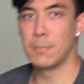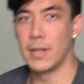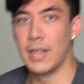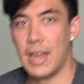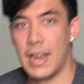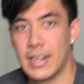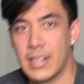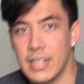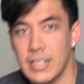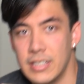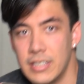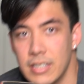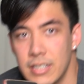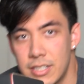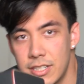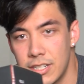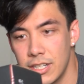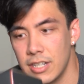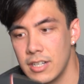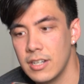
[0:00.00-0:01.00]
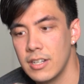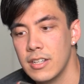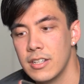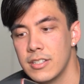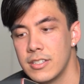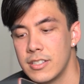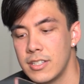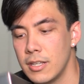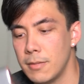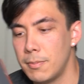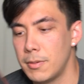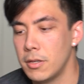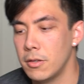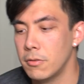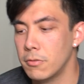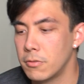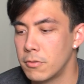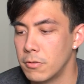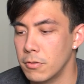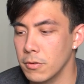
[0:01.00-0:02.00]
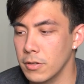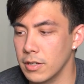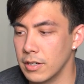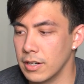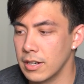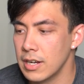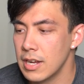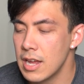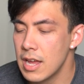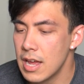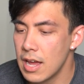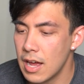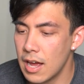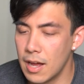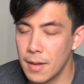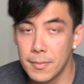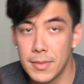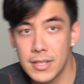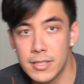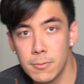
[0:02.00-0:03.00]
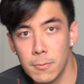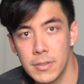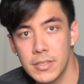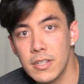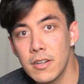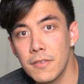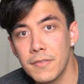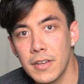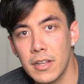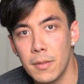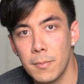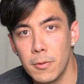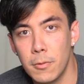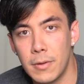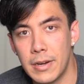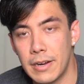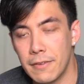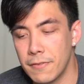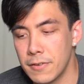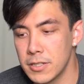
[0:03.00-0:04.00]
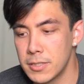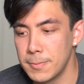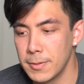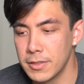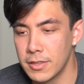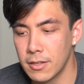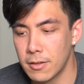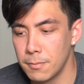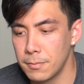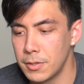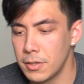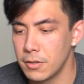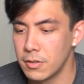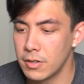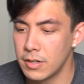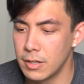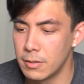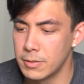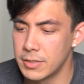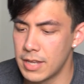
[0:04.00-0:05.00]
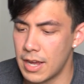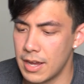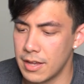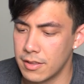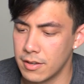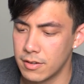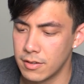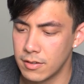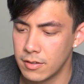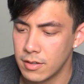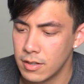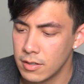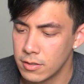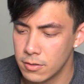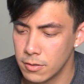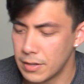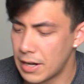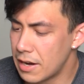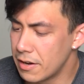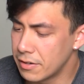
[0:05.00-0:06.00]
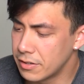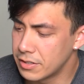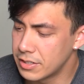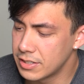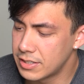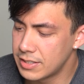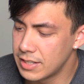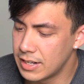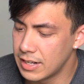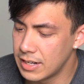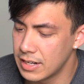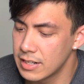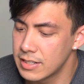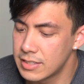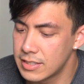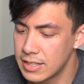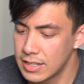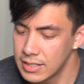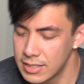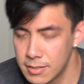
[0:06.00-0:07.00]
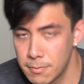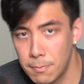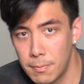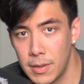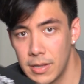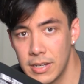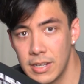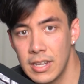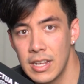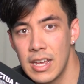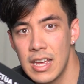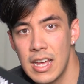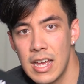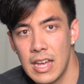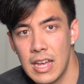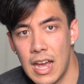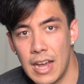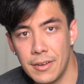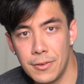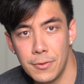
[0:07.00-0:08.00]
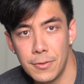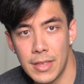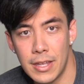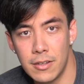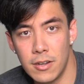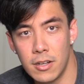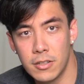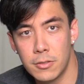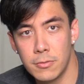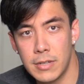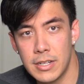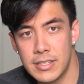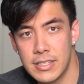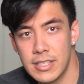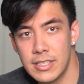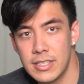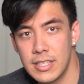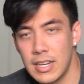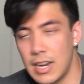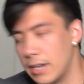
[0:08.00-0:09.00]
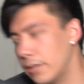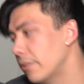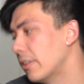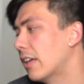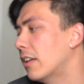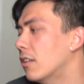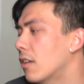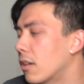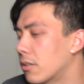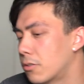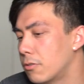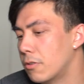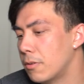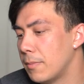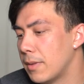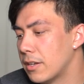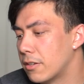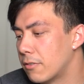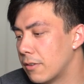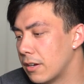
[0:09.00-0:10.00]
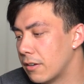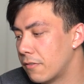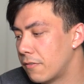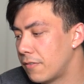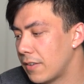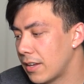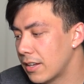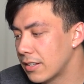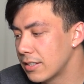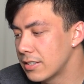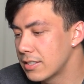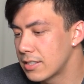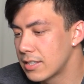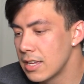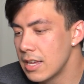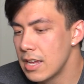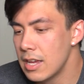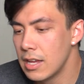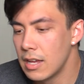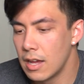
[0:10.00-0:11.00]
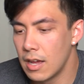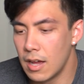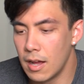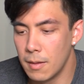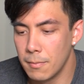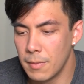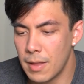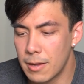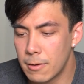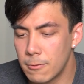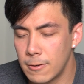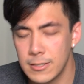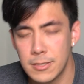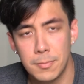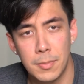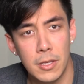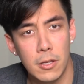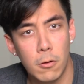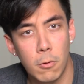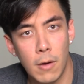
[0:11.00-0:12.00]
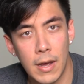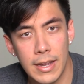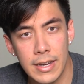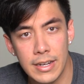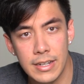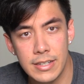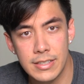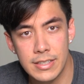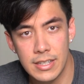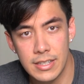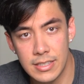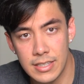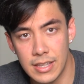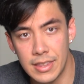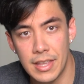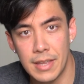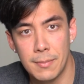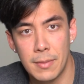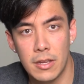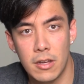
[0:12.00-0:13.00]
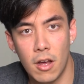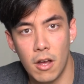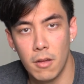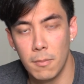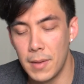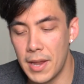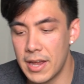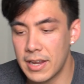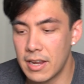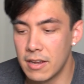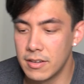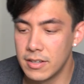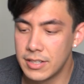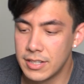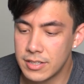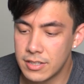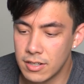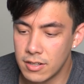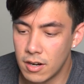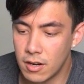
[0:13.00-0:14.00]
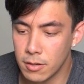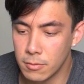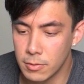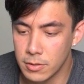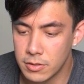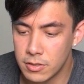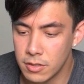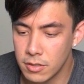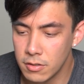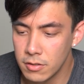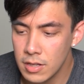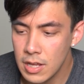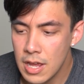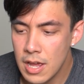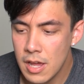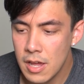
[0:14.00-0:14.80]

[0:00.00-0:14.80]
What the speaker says: Black Edition CPU cooler. This wasn't available when I first built the computer. It was either sold out or just didn't exist, but I knew that Noctua existed. I knew that Noctua made great fans. Likewise, Be Quiet exists, and they make all Blackout Edition hardware too.